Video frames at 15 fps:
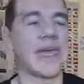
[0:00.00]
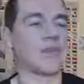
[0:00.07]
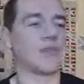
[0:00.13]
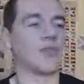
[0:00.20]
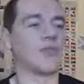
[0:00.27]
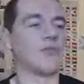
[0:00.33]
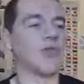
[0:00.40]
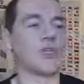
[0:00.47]

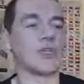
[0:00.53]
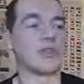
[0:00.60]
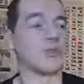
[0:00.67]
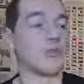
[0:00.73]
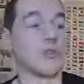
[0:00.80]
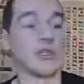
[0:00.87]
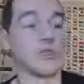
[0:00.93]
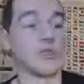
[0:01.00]
Excellent, right?
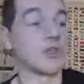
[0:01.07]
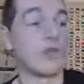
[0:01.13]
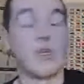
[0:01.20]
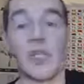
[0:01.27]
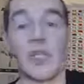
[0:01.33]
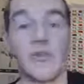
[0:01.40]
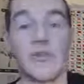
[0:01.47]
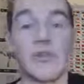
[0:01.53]
So we'll just go
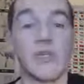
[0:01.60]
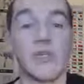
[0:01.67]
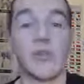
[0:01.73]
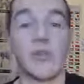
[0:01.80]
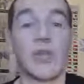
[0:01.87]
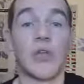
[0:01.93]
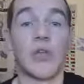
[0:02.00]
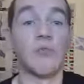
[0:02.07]
in the lift
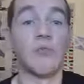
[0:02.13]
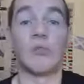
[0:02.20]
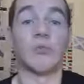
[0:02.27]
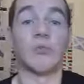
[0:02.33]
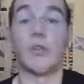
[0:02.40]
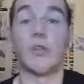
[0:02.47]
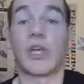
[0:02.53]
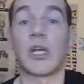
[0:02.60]
and go down
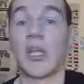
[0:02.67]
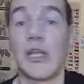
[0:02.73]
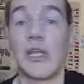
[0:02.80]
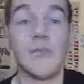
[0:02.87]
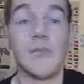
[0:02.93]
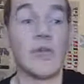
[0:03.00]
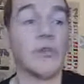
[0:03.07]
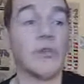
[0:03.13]
or we'll
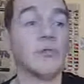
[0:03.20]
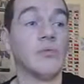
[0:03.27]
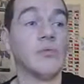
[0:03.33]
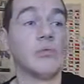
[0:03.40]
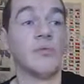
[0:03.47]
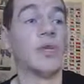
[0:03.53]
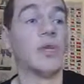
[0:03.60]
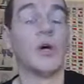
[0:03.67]
climb down.
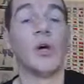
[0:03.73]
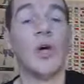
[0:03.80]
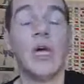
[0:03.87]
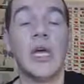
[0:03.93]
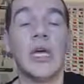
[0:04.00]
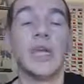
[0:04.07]
No.